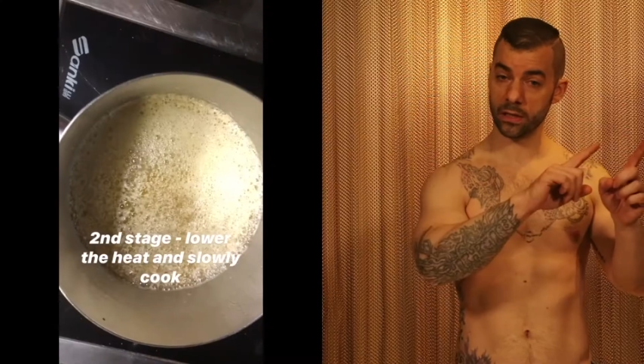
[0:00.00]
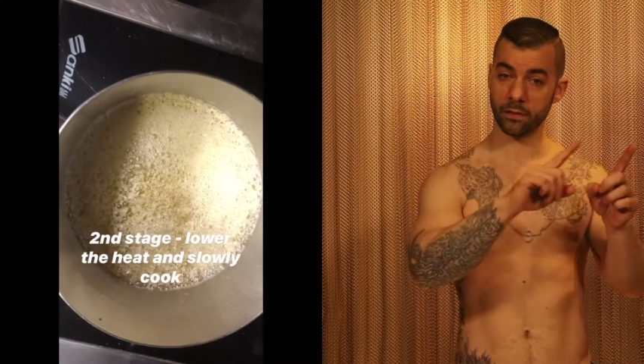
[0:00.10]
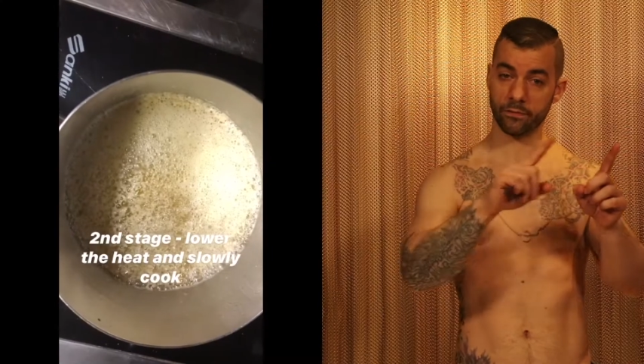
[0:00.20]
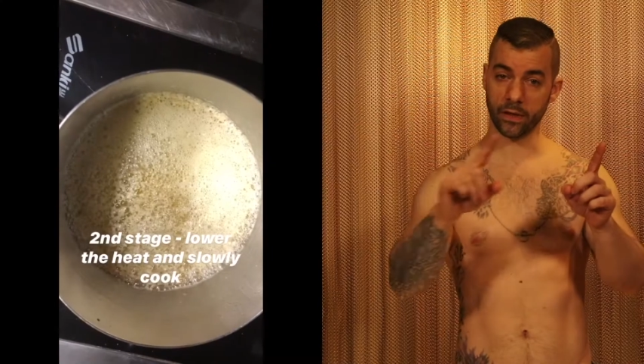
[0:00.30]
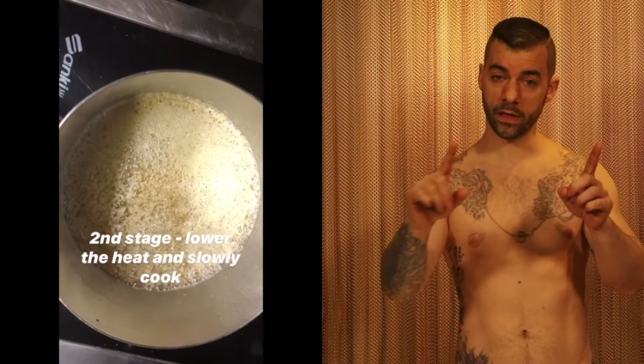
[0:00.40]
in
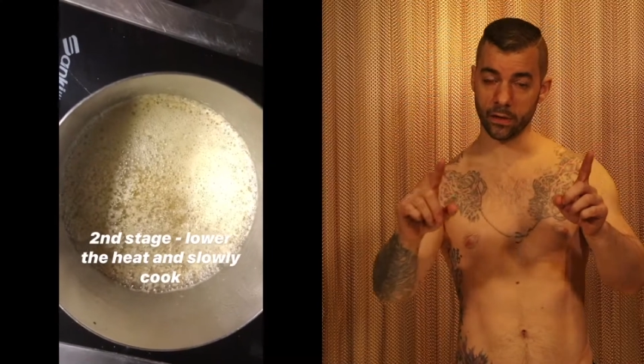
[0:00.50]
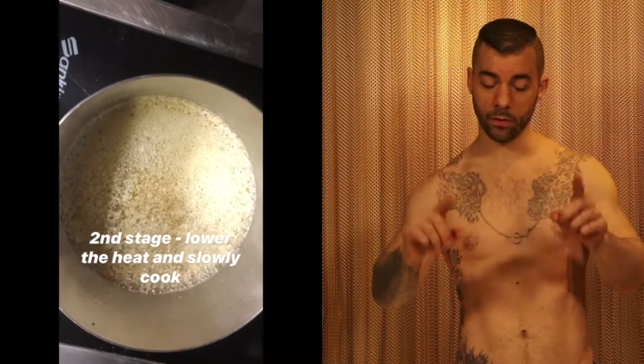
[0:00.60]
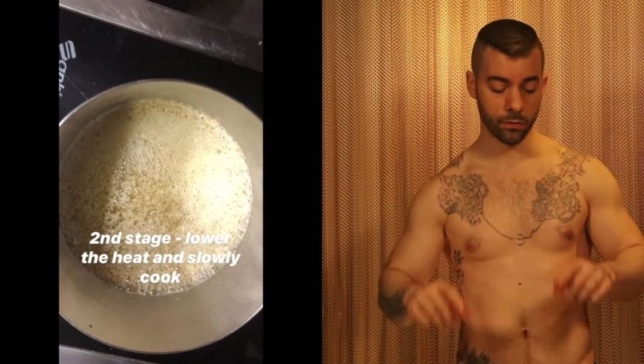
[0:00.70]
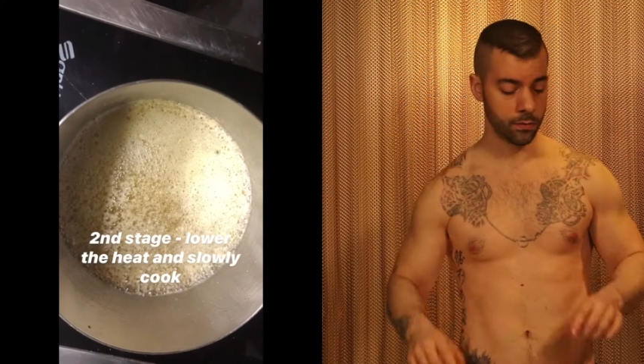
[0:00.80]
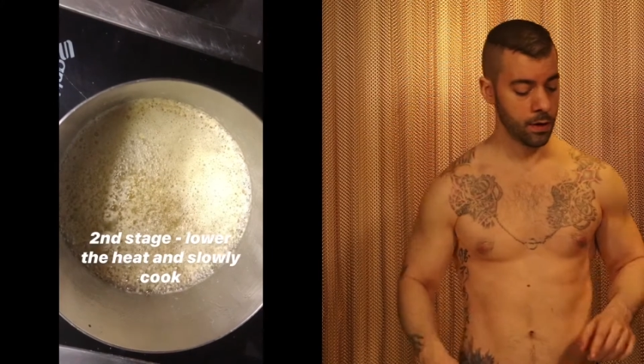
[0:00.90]
the
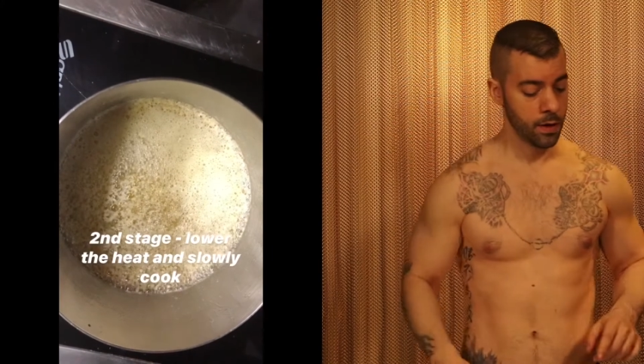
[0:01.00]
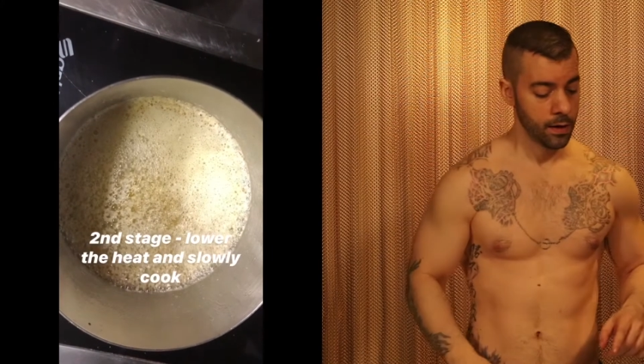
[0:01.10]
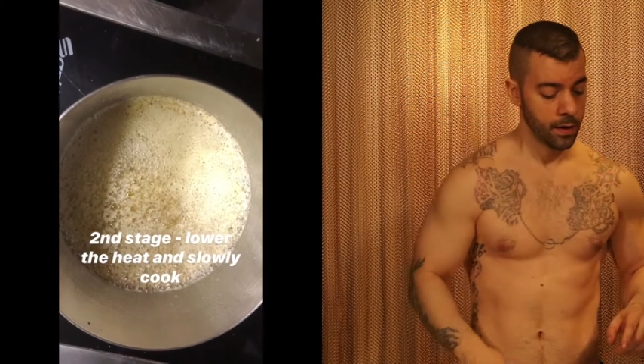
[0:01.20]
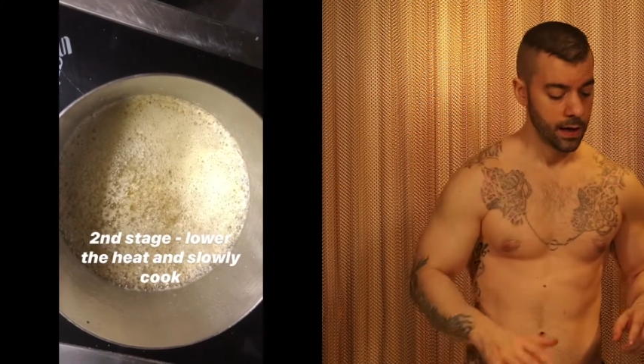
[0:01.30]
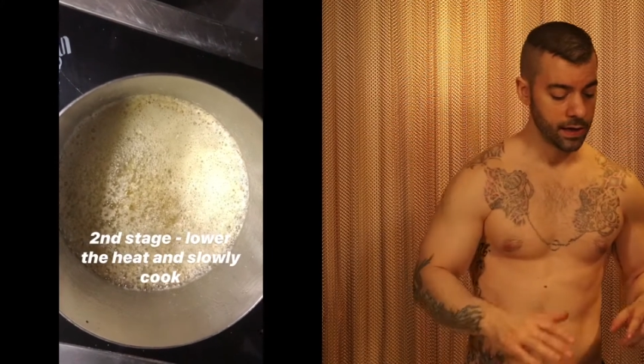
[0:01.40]
video,
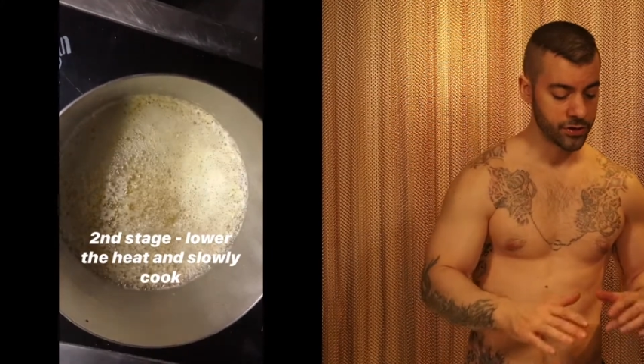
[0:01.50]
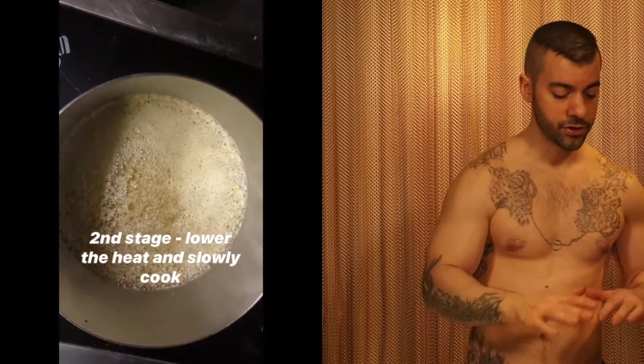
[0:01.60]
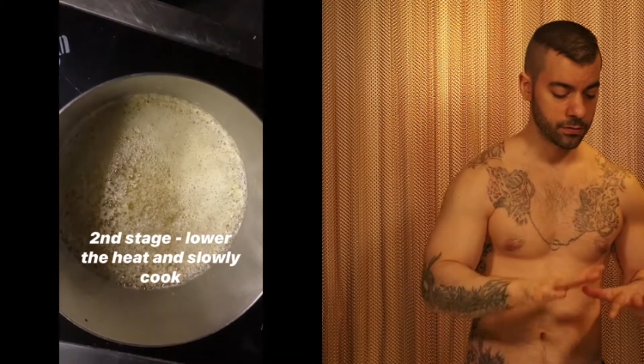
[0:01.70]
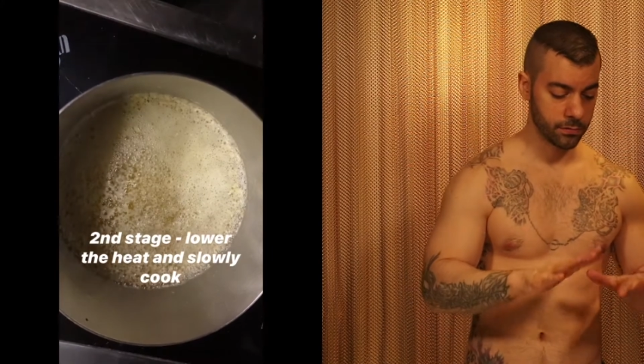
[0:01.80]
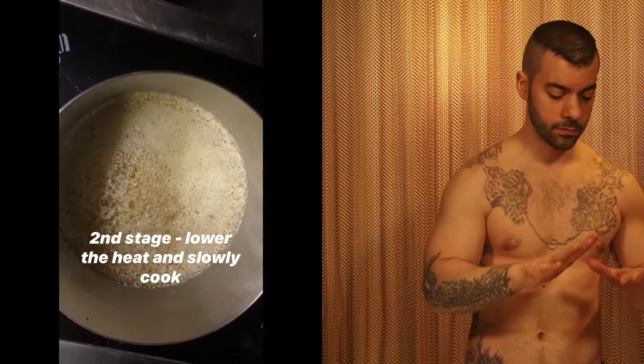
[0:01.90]

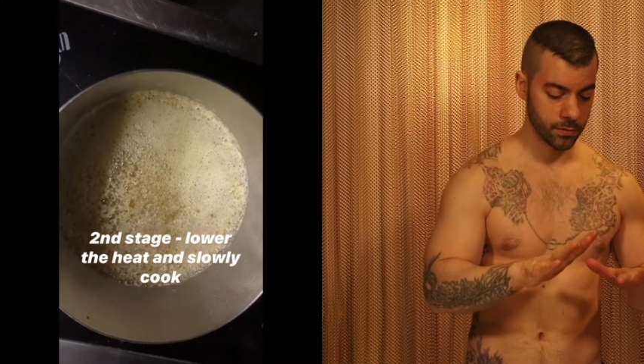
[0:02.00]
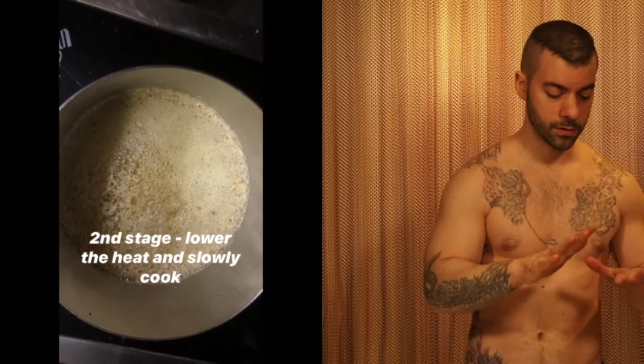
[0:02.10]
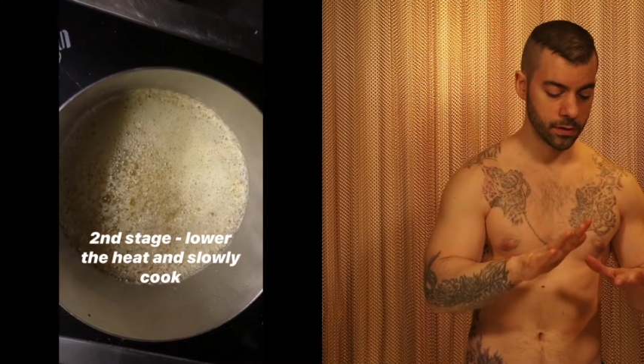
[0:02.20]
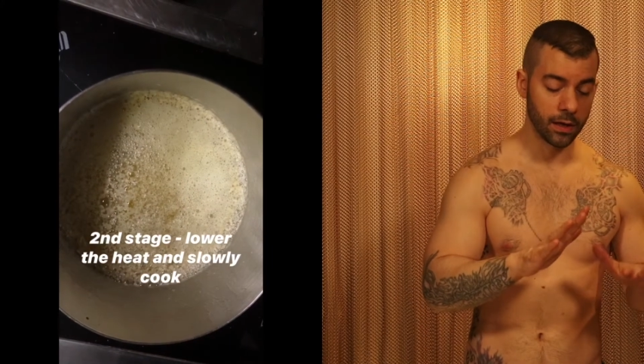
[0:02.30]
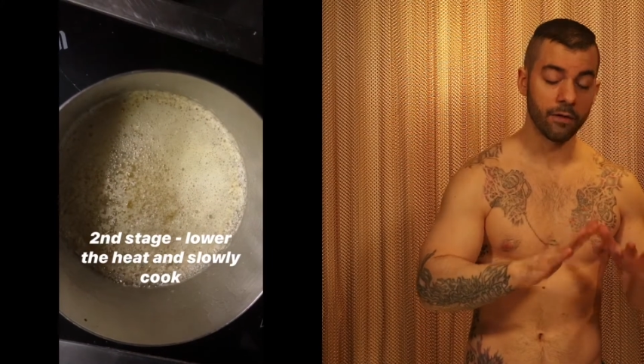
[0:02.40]
it's
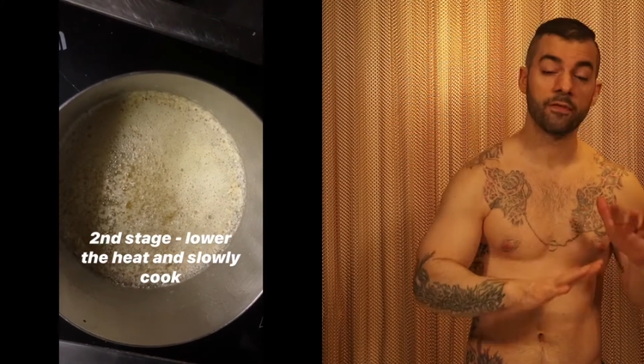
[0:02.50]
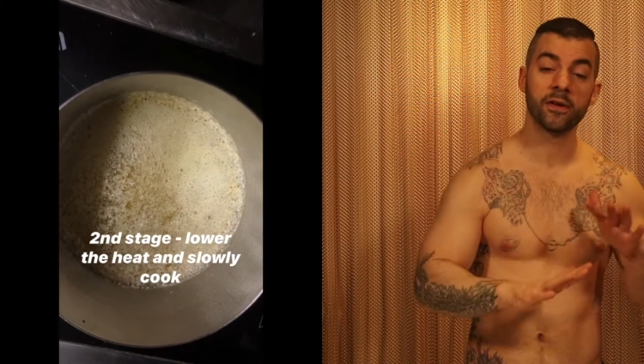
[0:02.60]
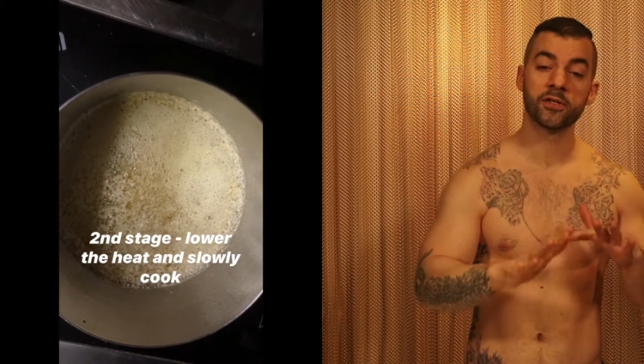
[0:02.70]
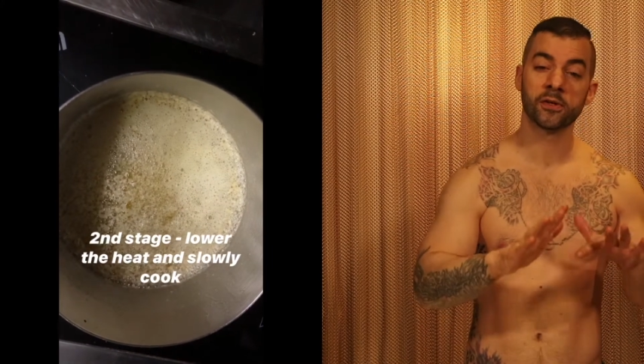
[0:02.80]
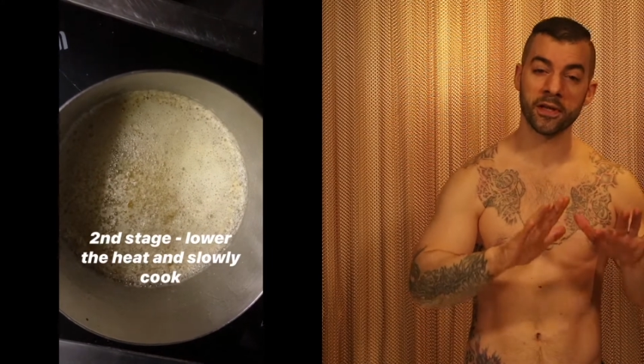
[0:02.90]
going to
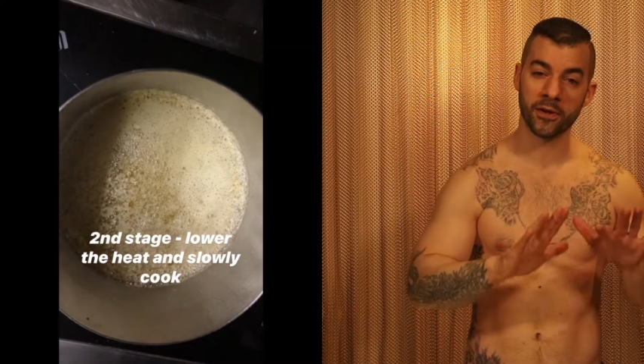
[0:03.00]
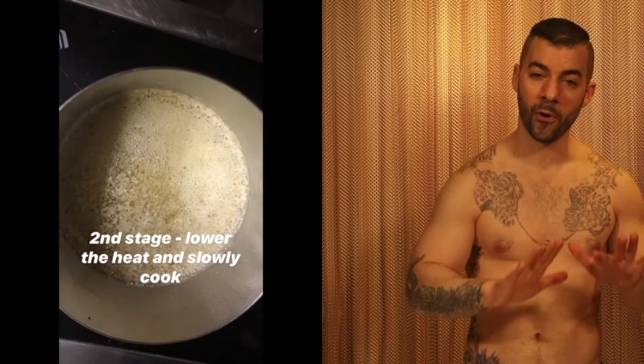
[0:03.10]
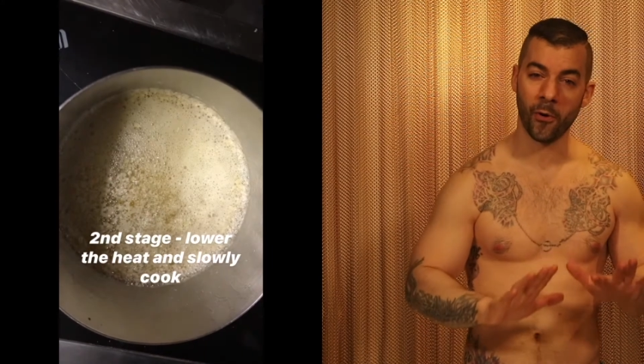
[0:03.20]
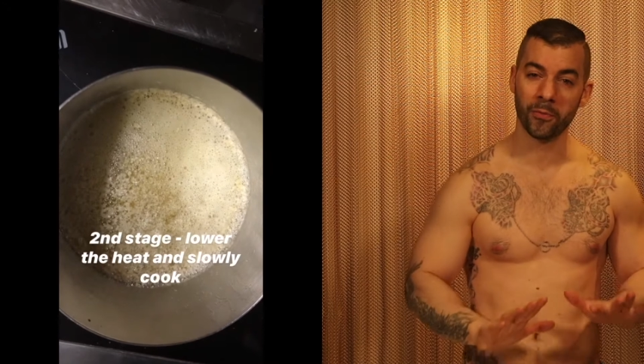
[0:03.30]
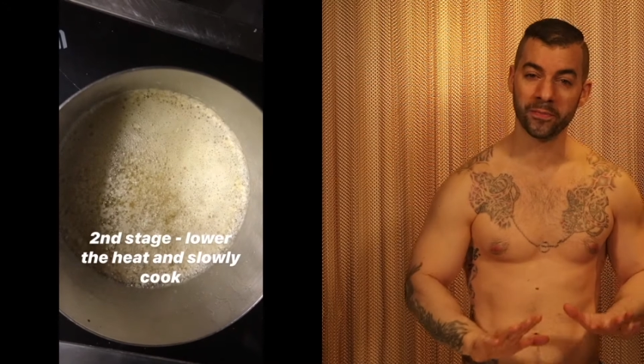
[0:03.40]
eventually
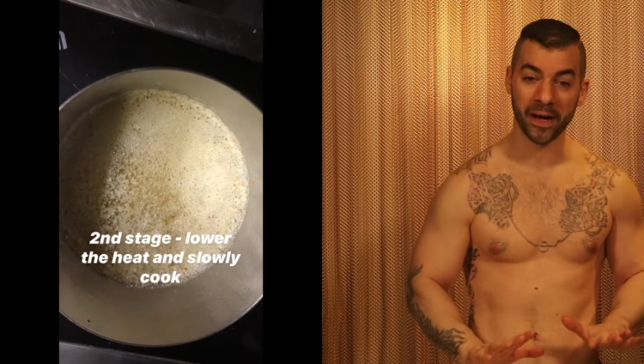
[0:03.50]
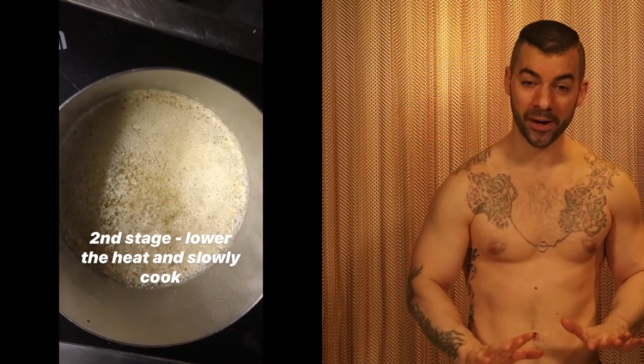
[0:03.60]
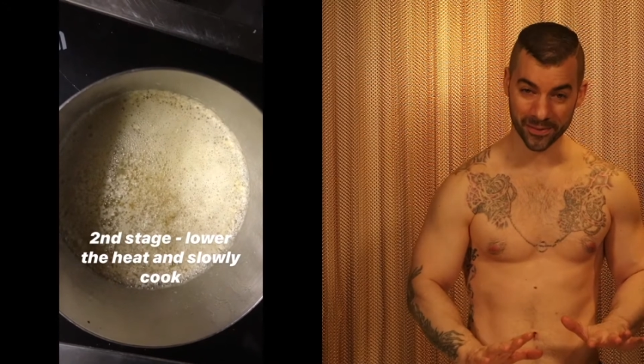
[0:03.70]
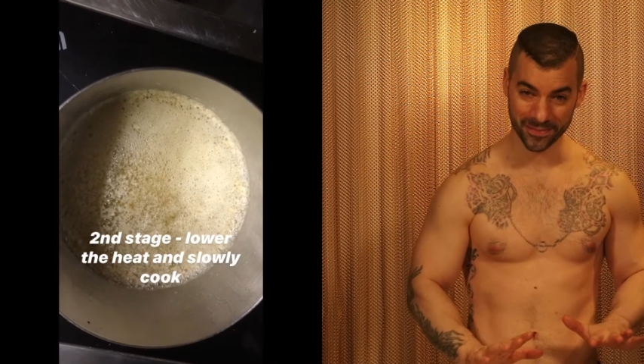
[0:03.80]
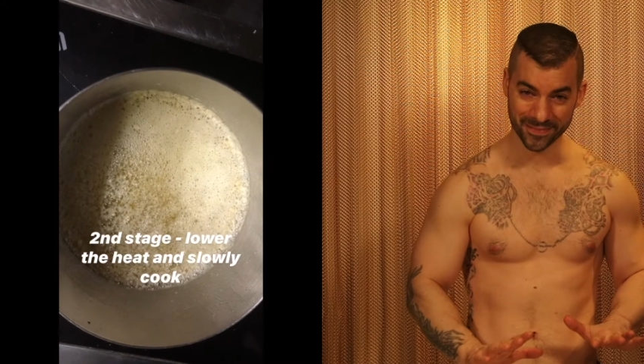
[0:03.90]
calm down.